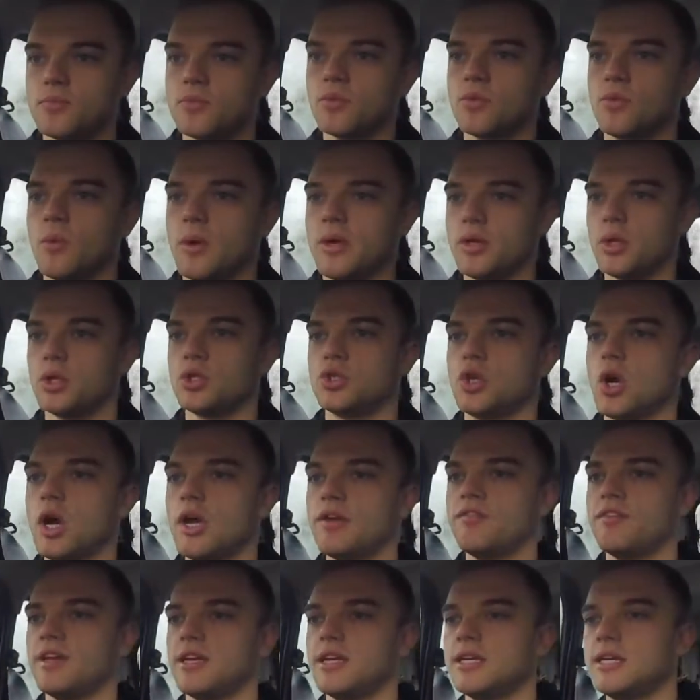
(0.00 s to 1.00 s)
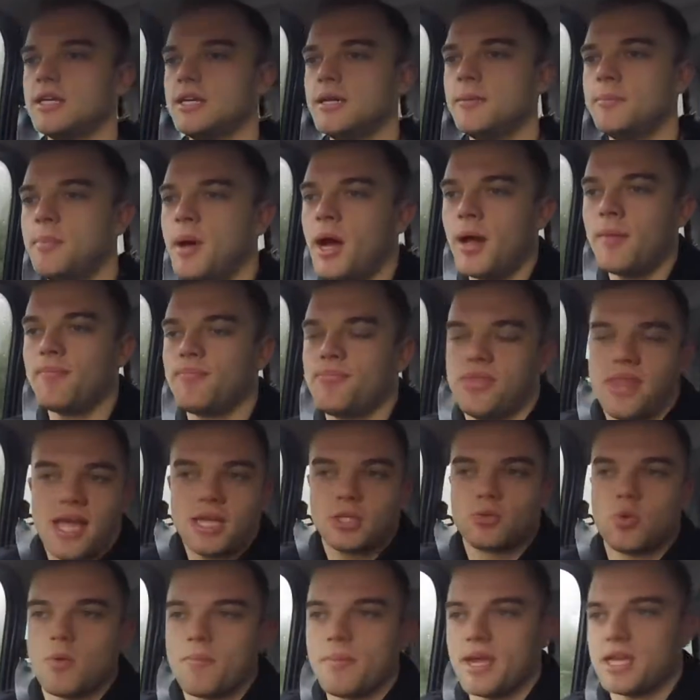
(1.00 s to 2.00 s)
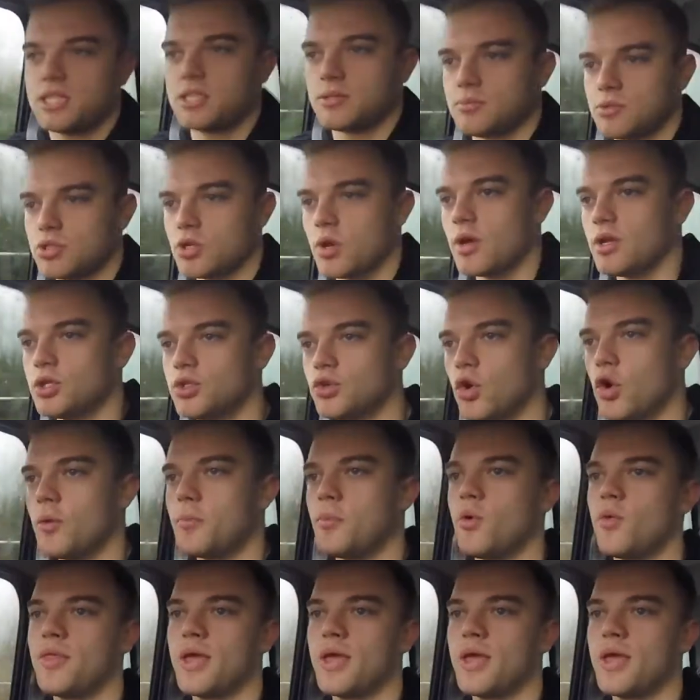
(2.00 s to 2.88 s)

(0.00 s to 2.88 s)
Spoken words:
when you're driving. But that's what makes them so enjoyable.